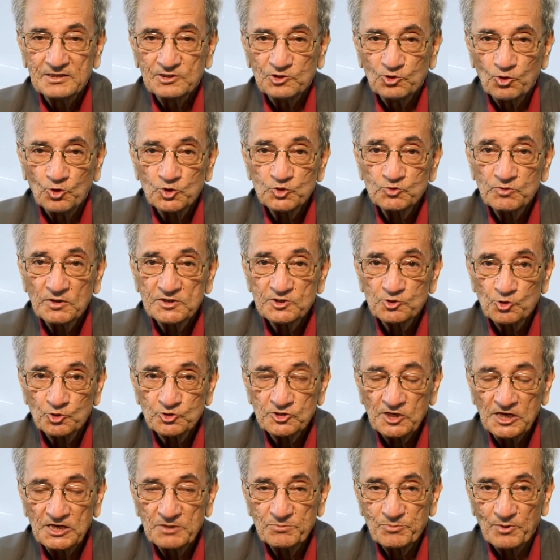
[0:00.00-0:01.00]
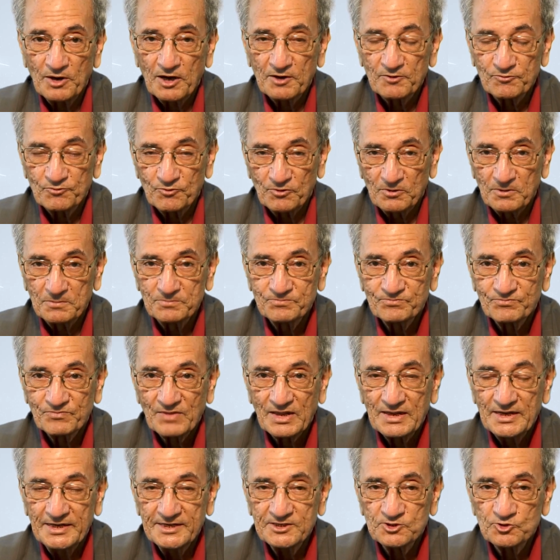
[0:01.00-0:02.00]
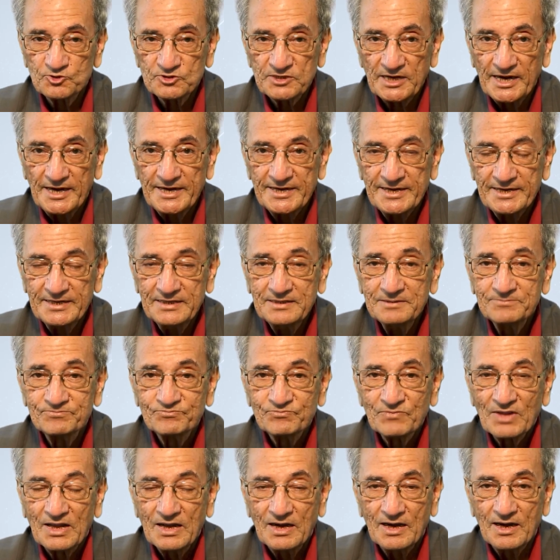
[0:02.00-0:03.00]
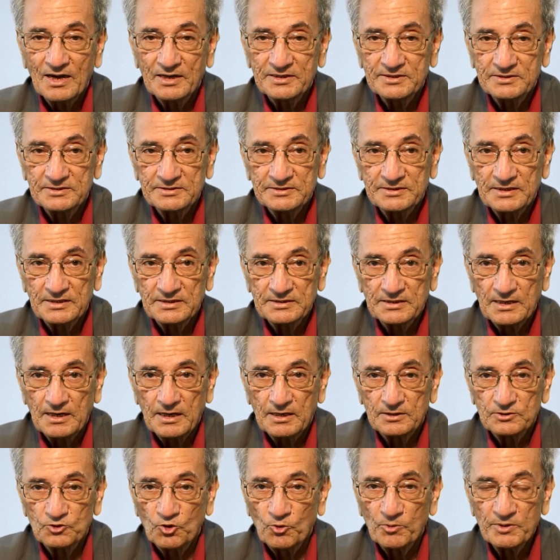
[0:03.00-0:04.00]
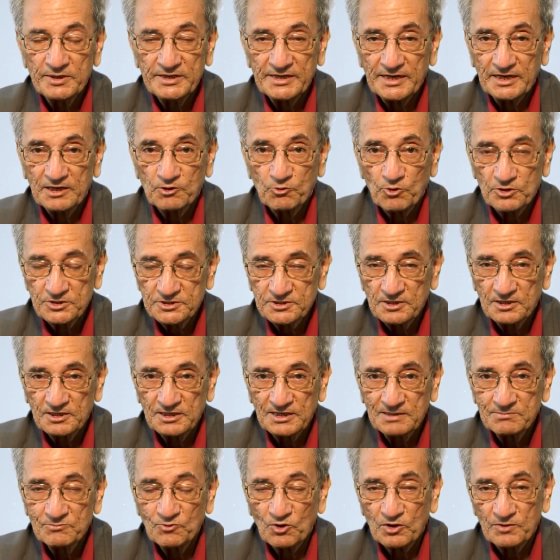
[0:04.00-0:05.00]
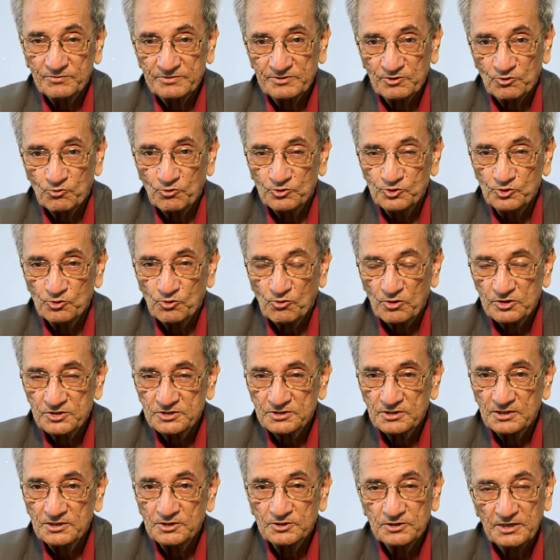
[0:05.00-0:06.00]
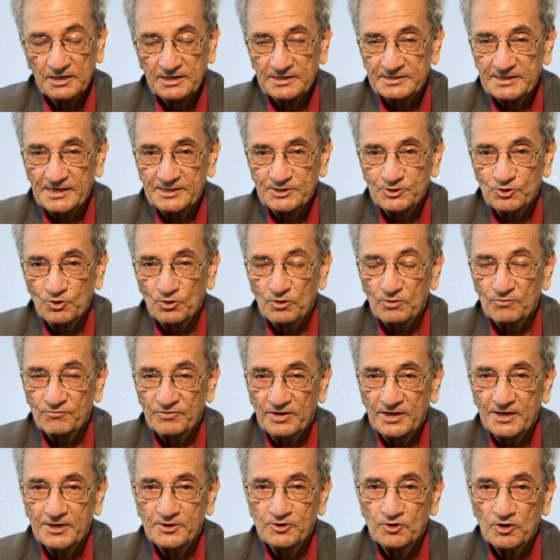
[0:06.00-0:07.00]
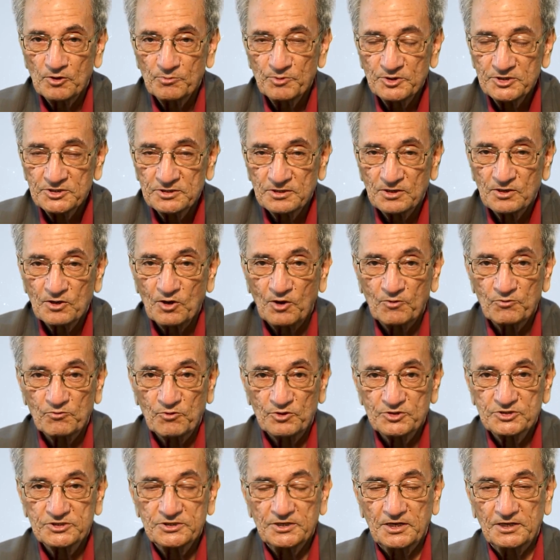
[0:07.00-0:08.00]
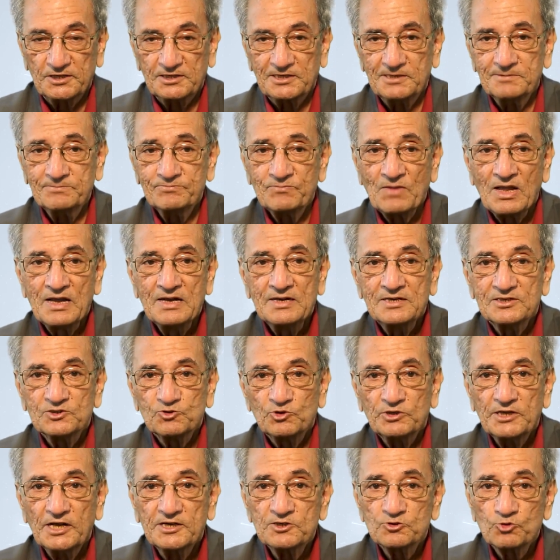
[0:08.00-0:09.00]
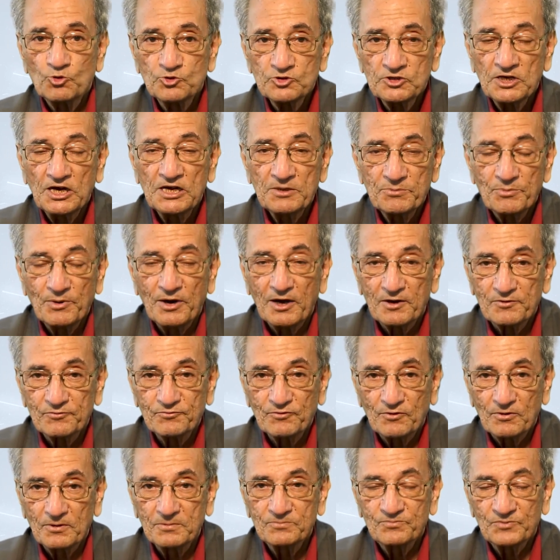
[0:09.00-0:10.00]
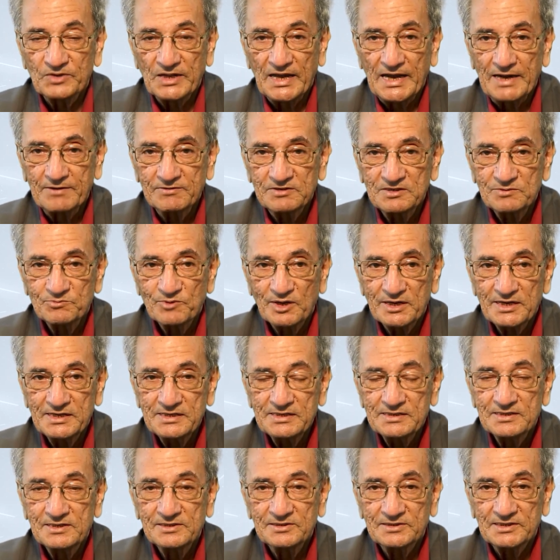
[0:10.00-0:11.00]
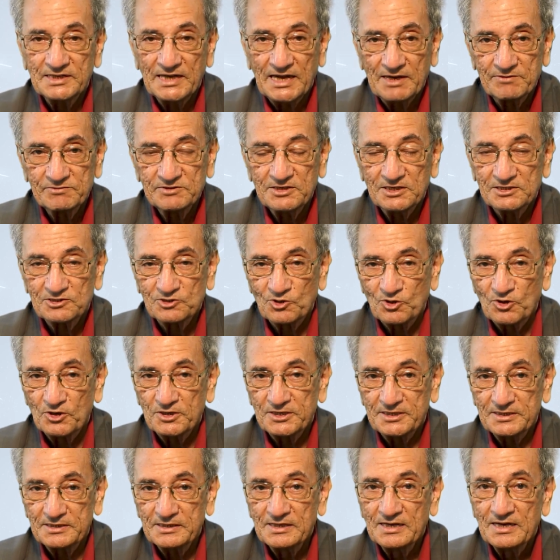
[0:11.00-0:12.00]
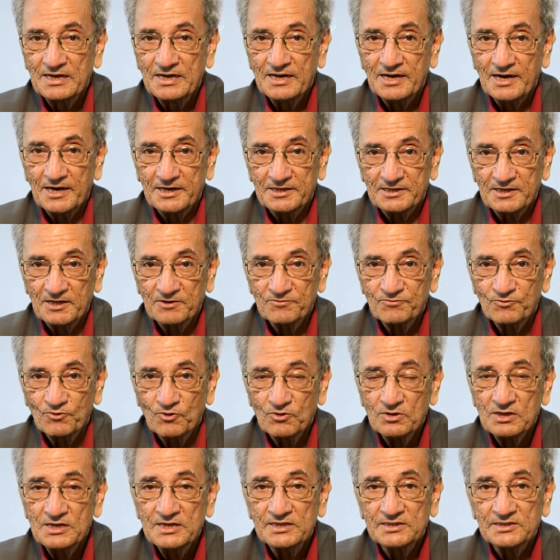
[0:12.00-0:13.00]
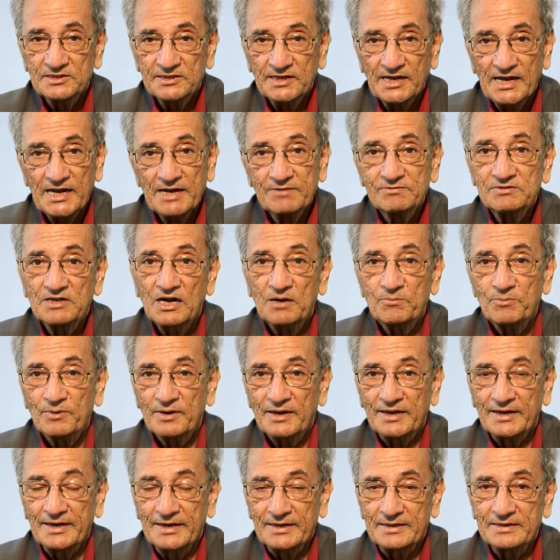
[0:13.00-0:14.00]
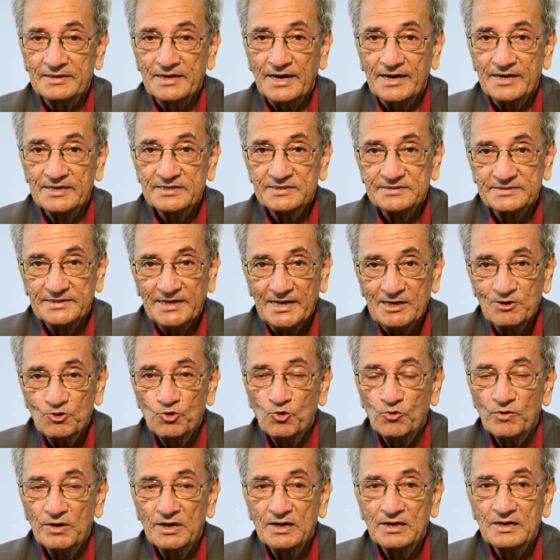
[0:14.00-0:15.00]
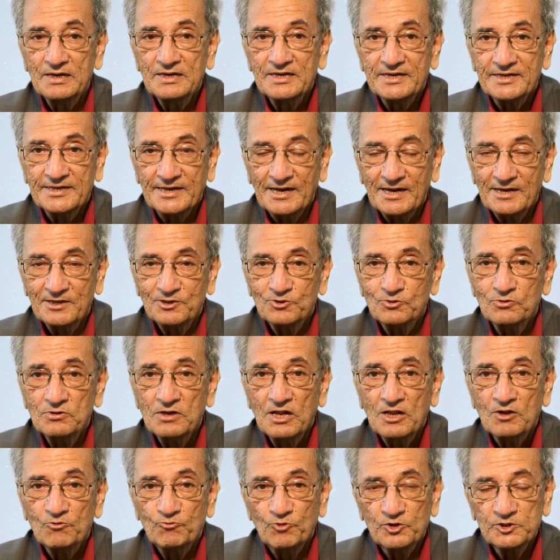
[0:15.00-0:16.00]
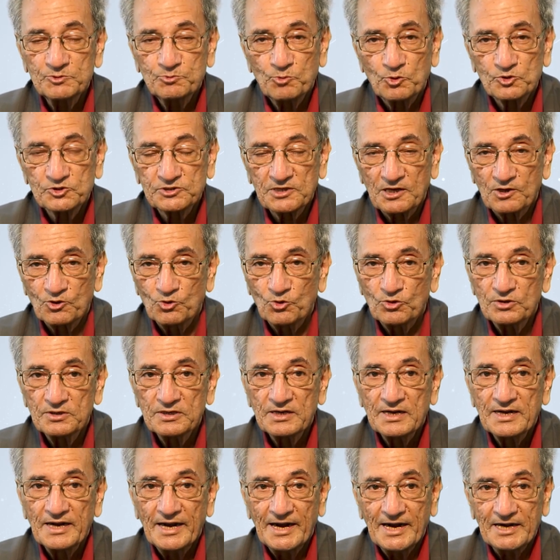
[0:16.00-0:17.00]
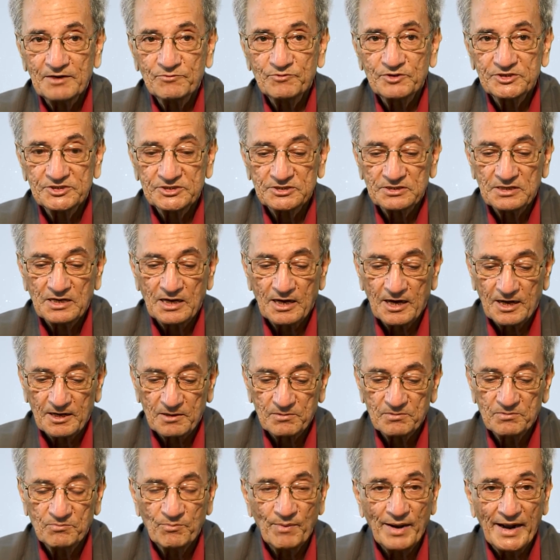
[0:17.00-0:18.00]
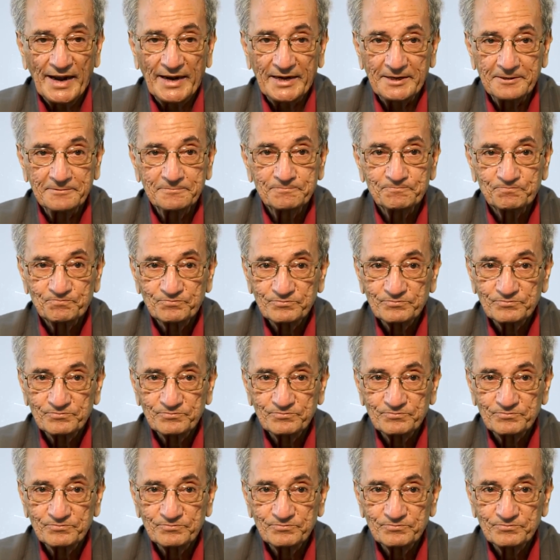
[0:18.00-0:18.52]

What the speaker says: Those who are socially powerful in society, nobody can question them, or if you question, then you will fail in your mission of questioning them. So they are socially powerful. They have the money, they have the authority, and therefore they have the upper hand. And it's they who will tell you which books are good and which are bad.